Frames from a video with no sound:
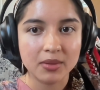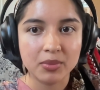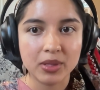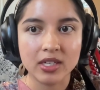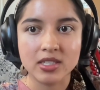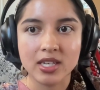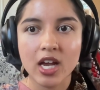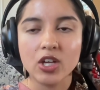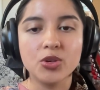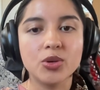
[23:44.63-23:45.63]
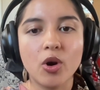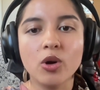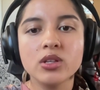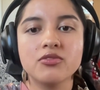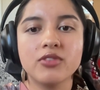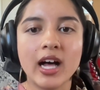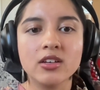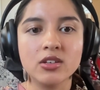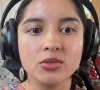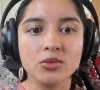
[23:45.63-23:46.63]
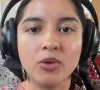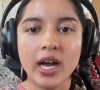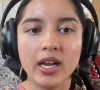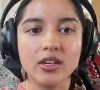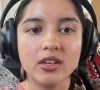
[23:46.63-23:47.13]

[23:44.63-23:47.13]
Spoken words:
because you only value what